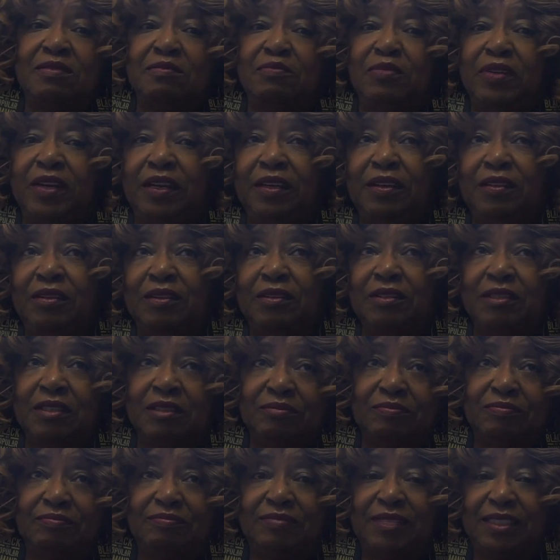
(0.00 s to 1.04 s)
to bring your
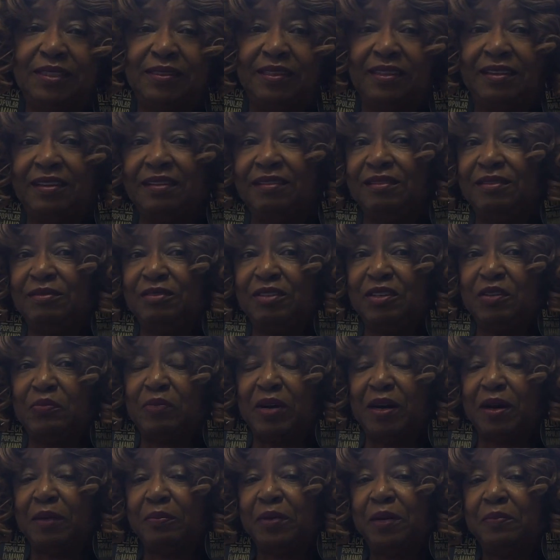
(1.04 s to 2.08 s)

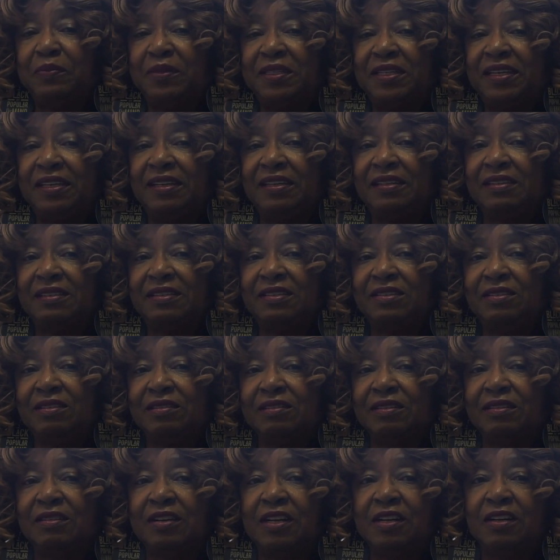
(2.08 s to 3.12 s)
pop-up tents,
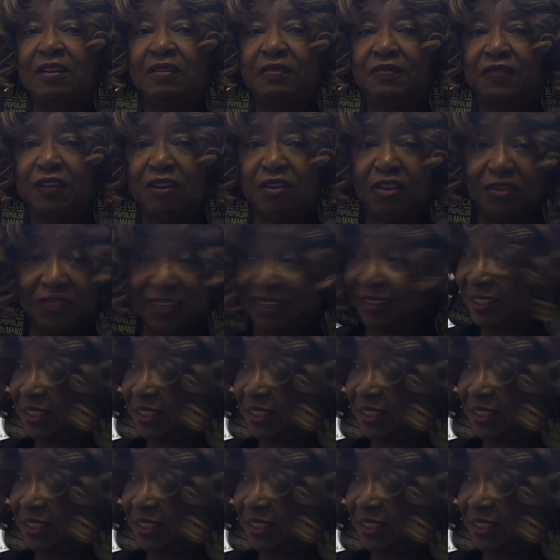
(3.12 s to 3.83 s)
your folding